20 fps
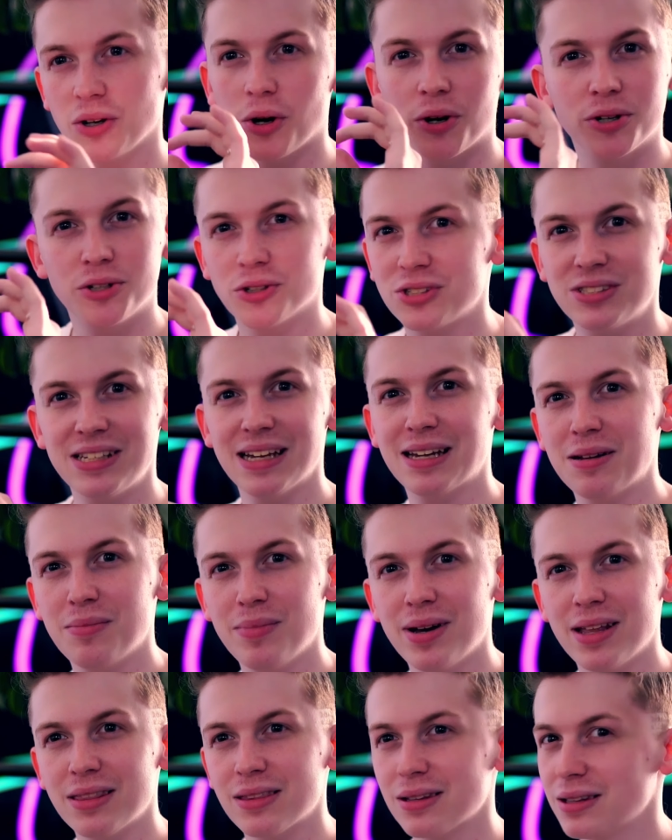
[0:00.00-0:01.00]
on your
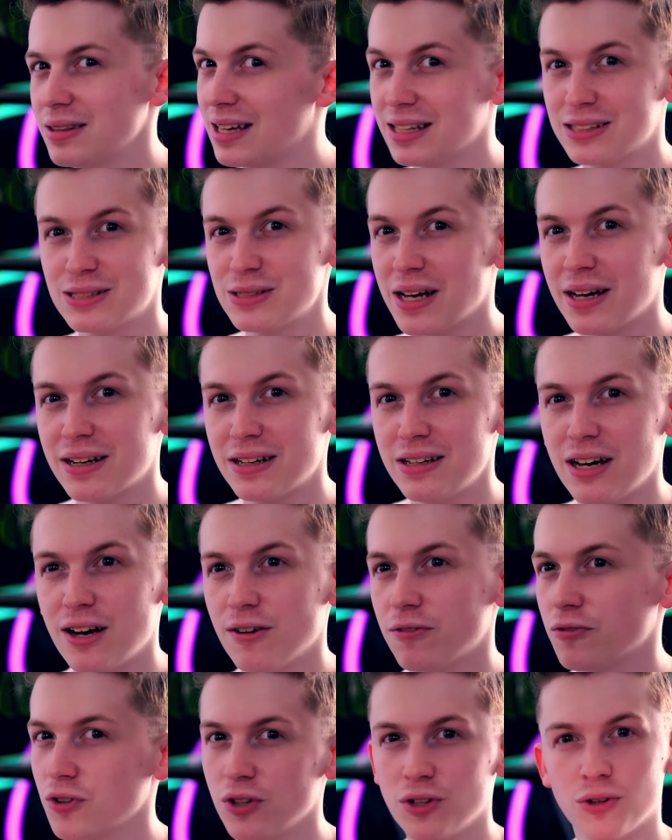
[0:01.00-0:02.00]
second month, that's not
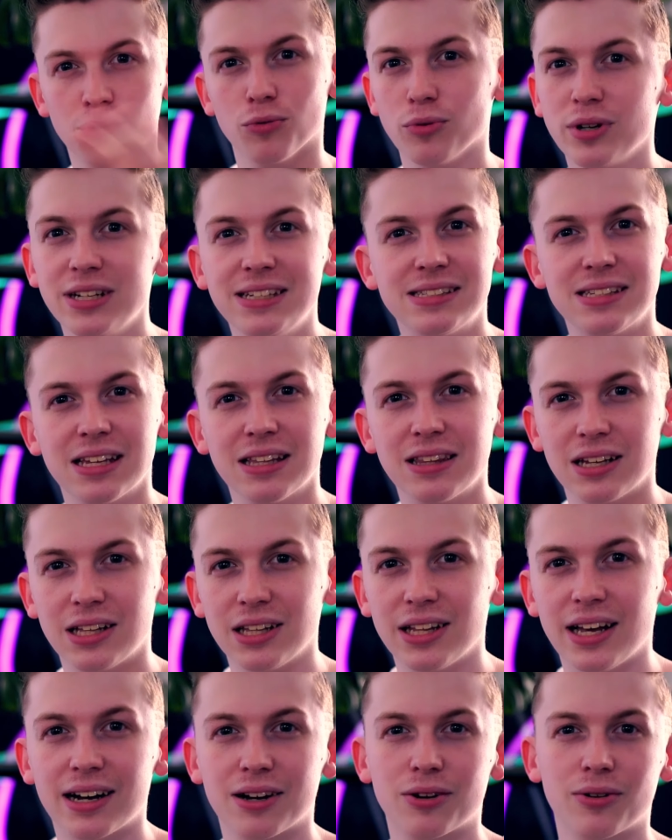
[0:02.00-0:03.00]
enough. Reset the
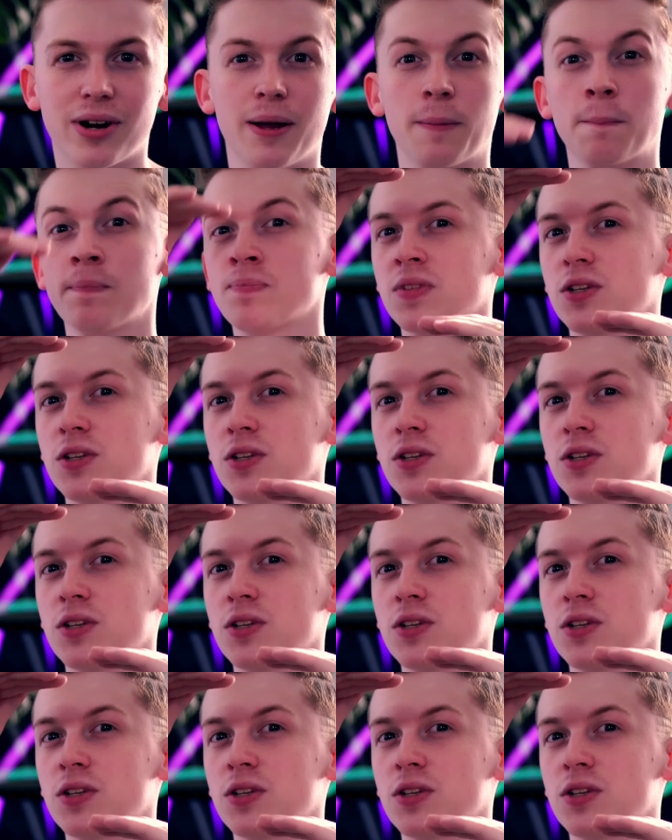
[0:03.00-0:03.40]
clock, right?